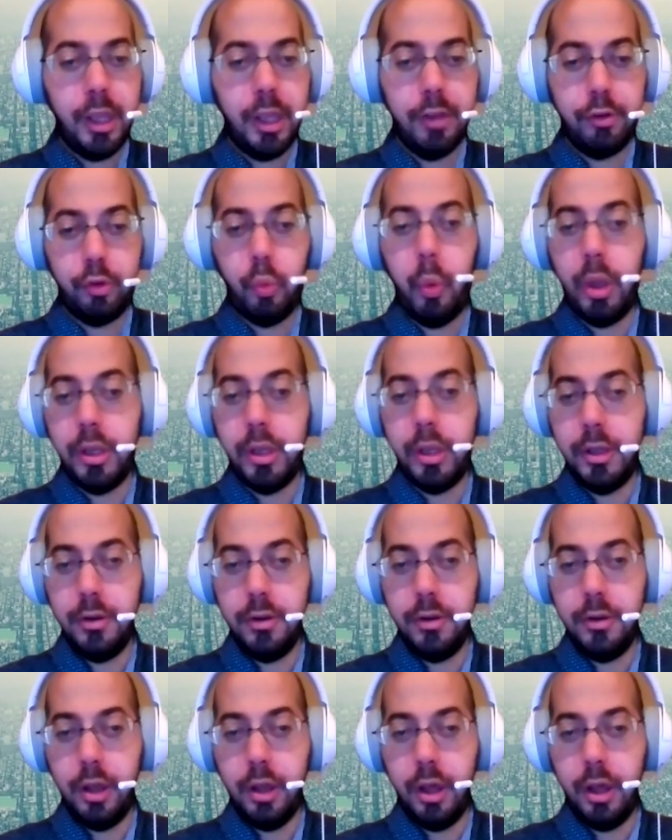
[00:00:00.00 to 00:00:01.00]
is quite
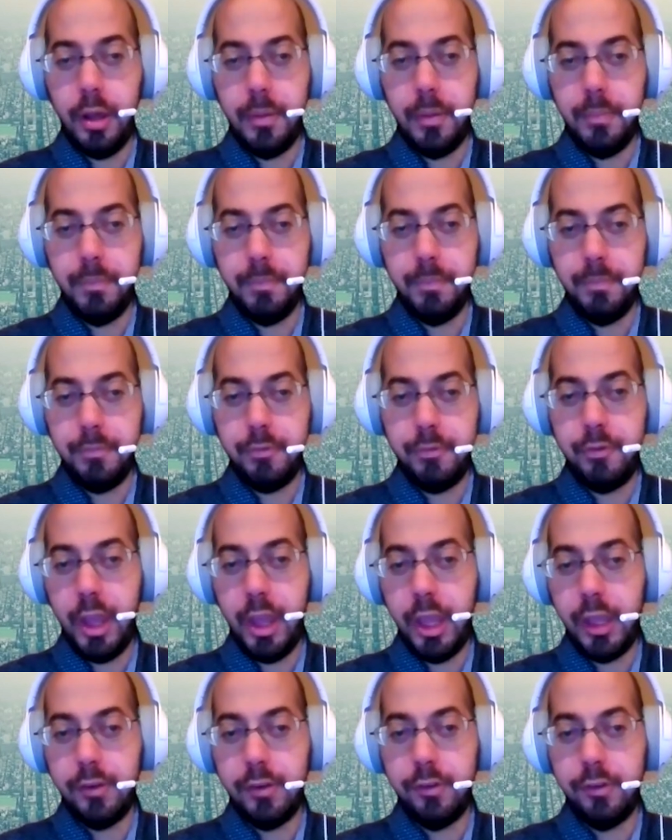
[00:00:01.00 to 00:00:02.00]

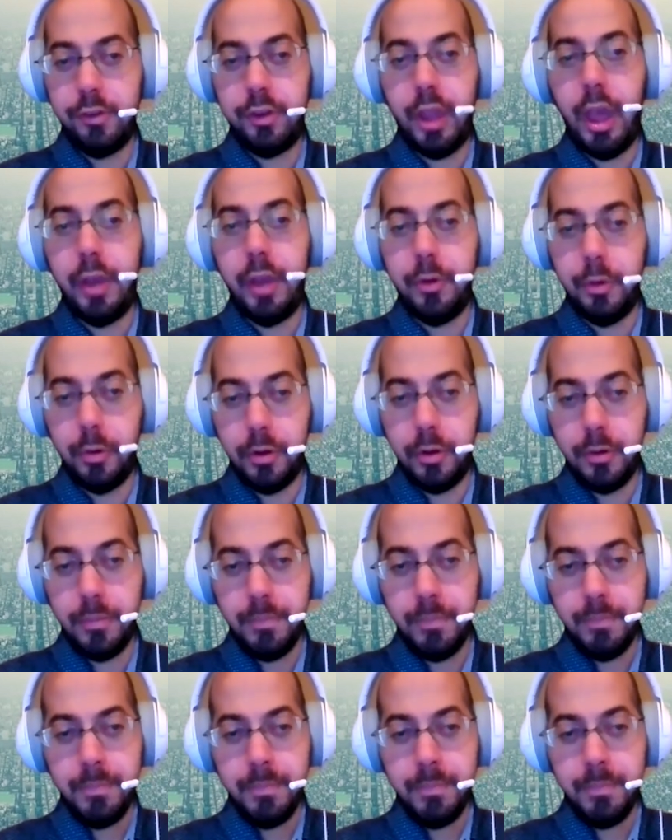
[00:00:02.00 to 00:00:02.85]
vague and scattered.